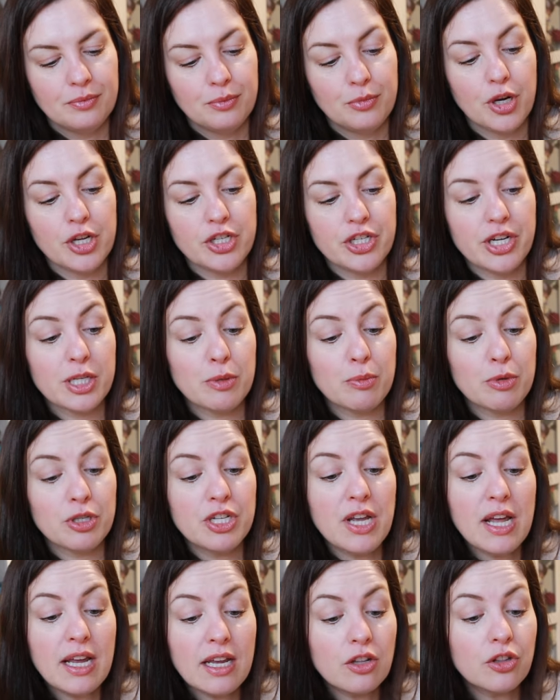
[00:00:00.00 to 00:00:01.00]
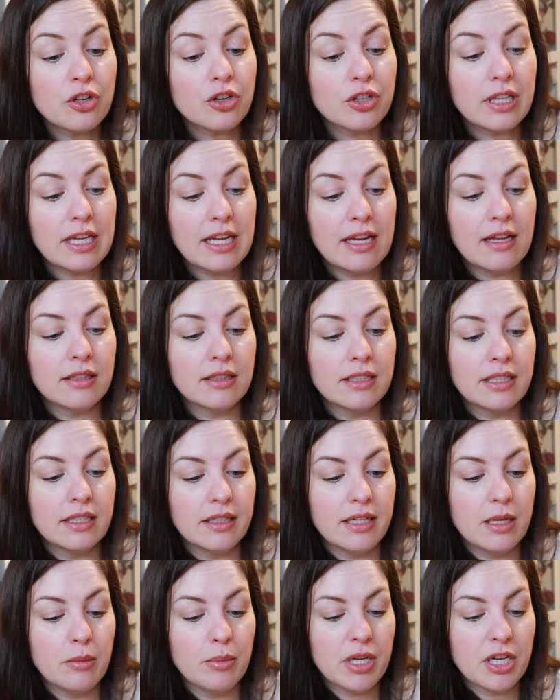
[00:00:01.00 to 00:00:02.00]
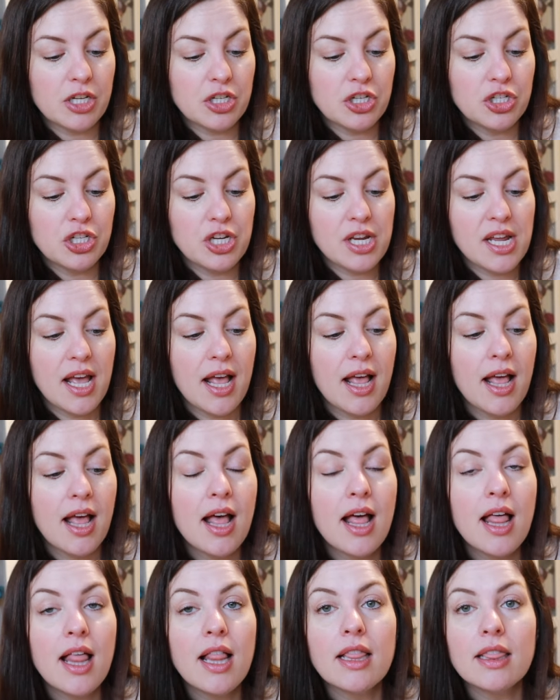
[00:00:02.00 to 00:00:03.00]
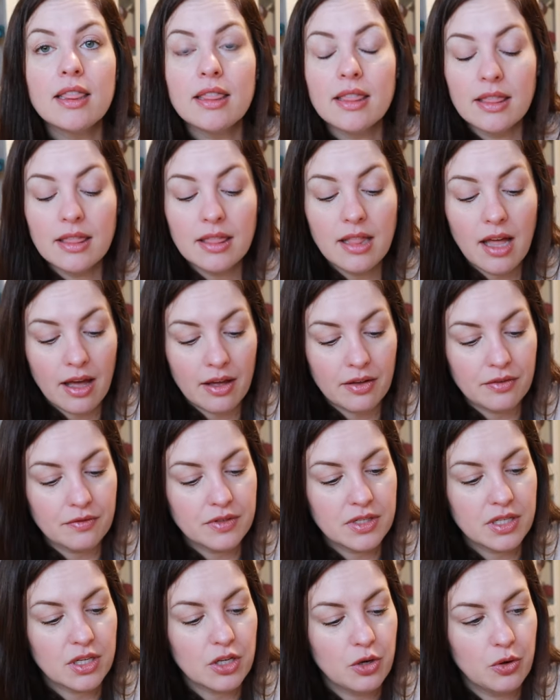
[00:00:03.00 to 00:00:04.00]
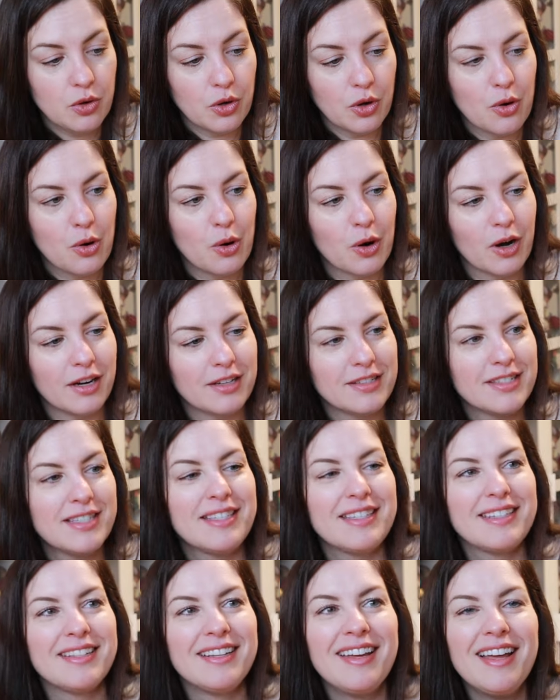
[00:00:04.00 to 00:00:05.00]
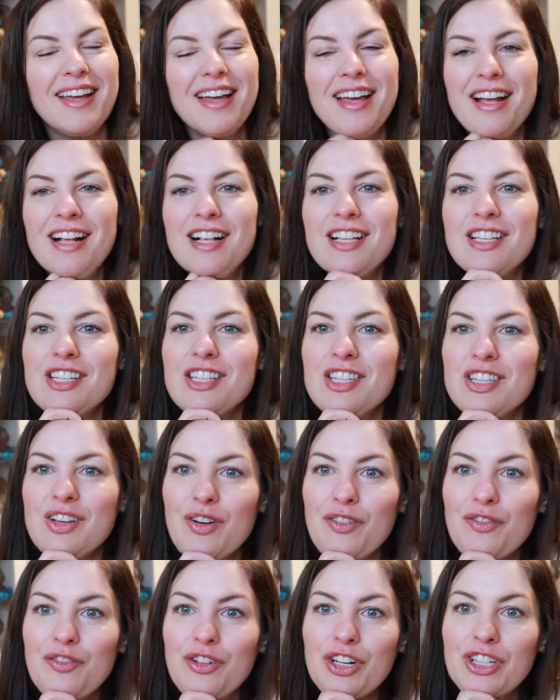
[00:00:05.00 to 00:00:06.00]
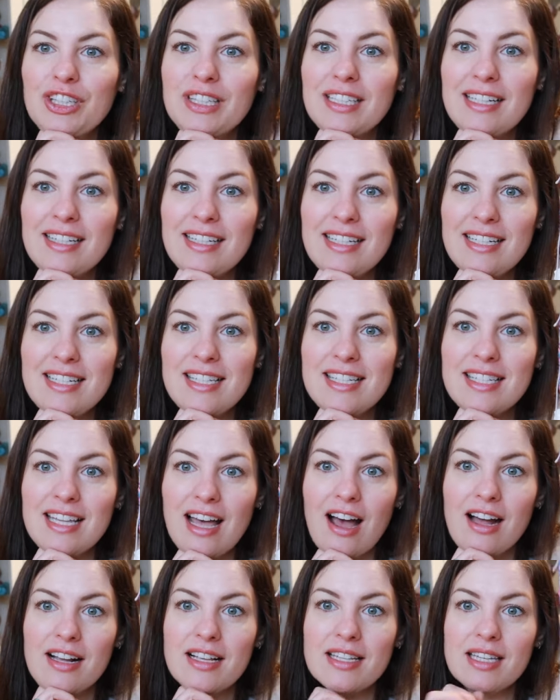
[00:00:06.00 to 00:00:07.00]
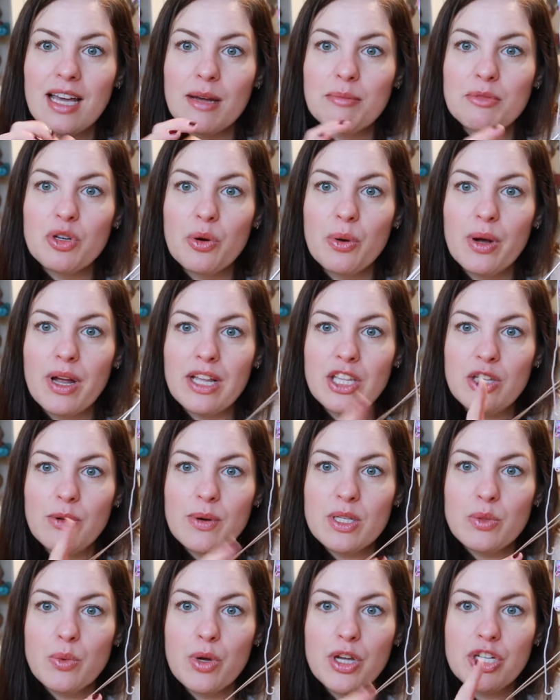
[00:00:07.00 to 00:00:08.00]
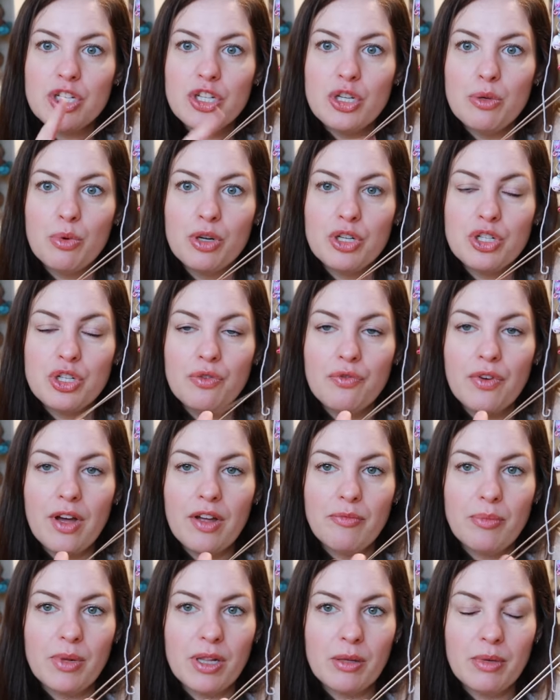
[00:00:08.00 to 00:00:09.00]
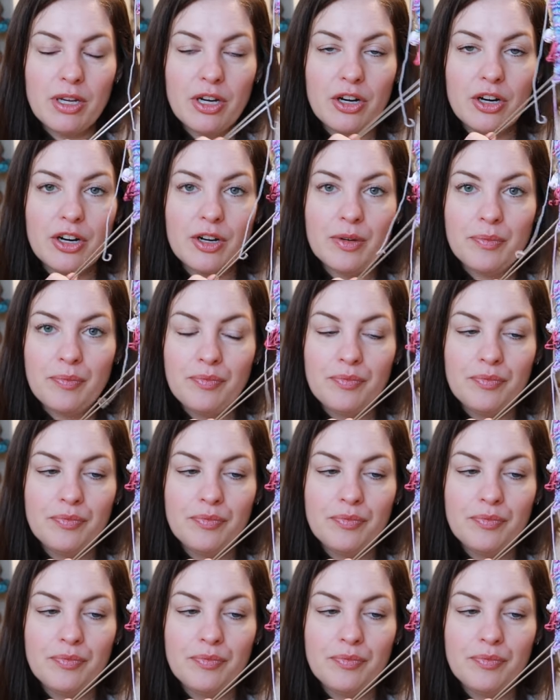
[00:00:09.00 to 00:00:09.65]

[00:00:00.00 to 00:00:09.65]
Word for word: projects, particularly Lily, because she loves unicorns. So for Lily's socks, I'm doing U S one two point two five millimeter